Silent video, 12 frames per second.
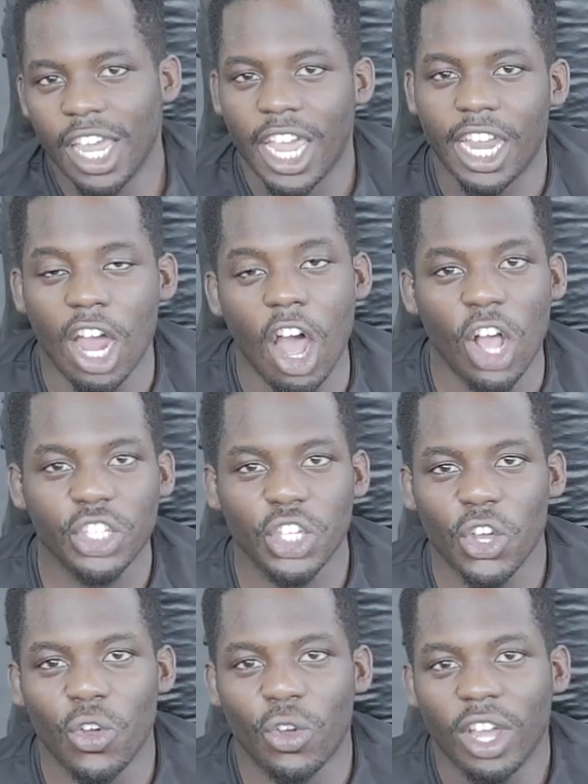And I
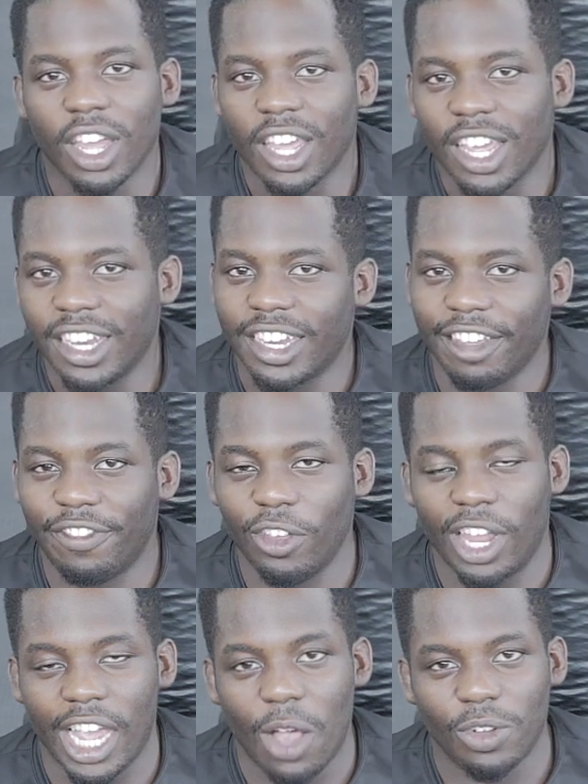also didn't feel
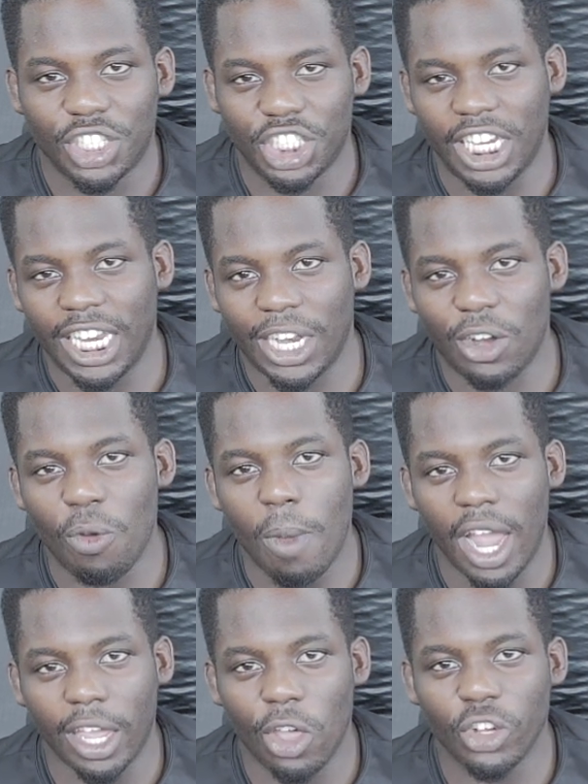like I was cheating on
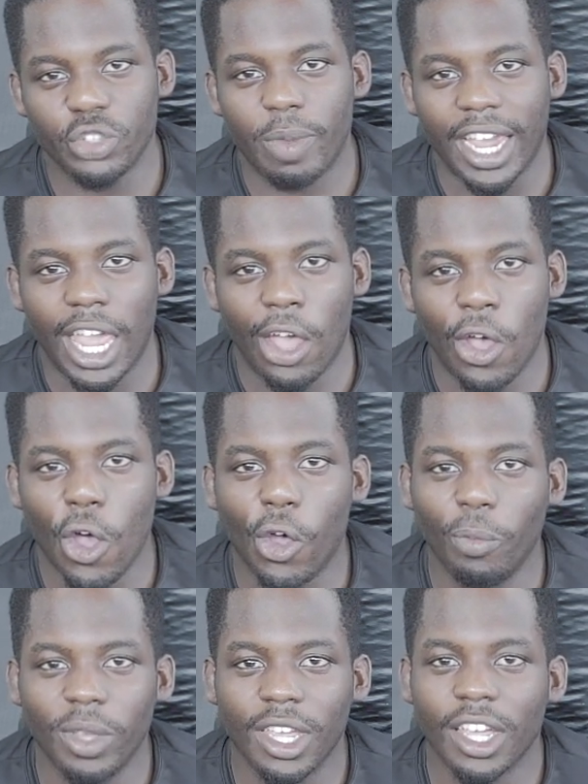my coach back at
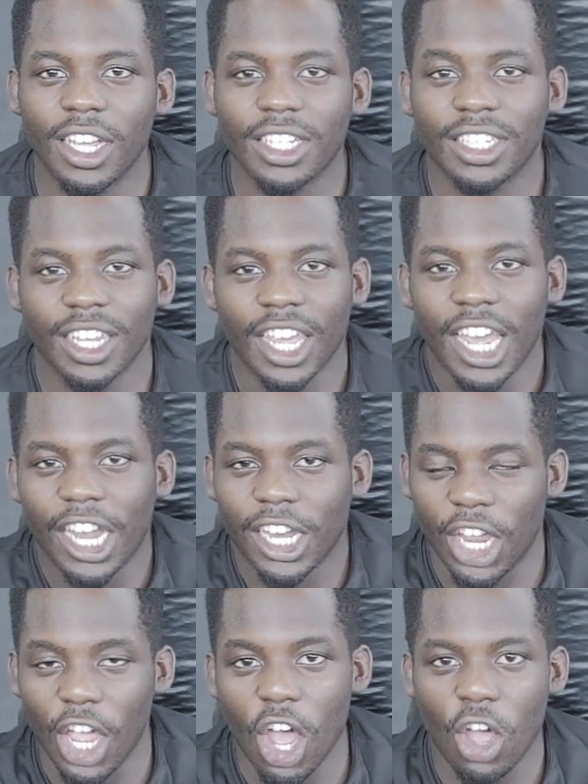home because
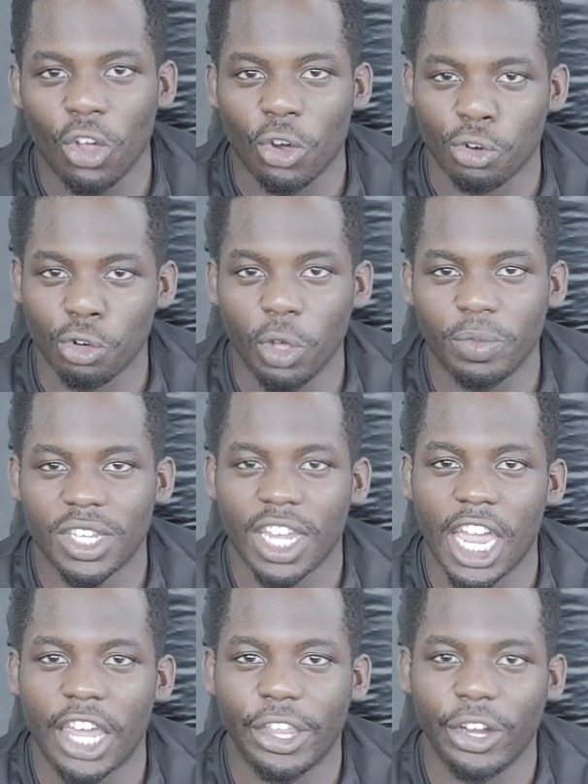they all grew up
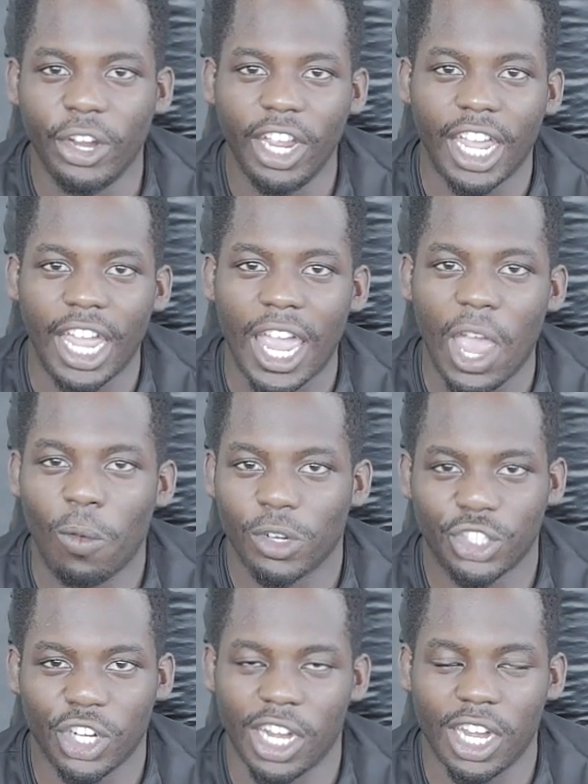together and
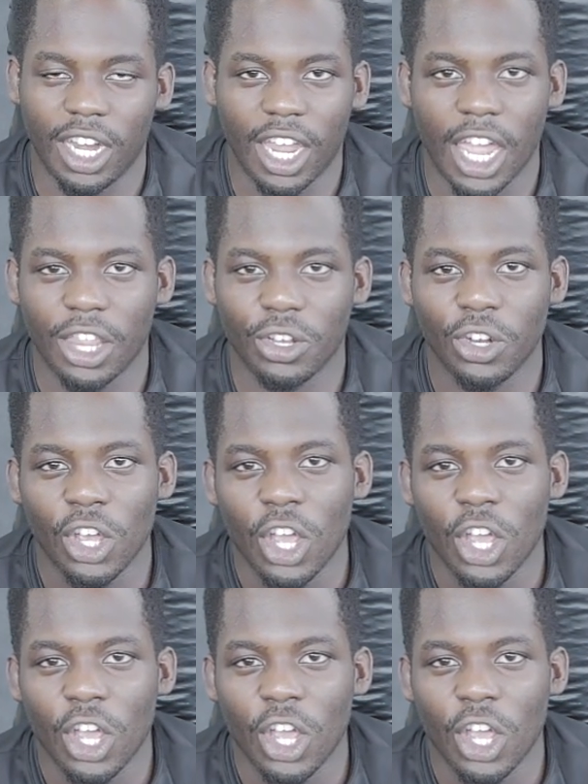was training together.